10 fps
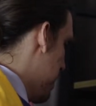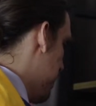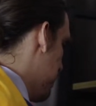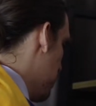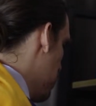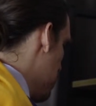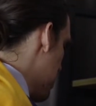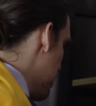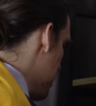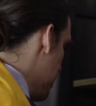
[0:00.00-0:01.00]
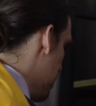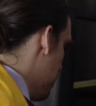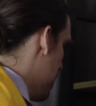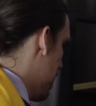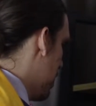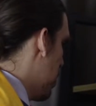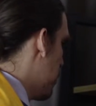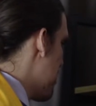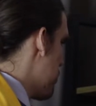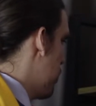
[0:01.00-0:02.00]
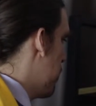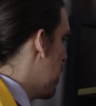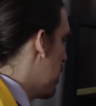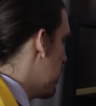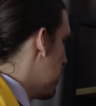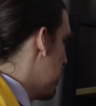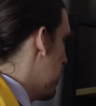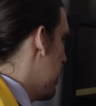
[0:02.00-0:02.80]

Of course, we can always move on,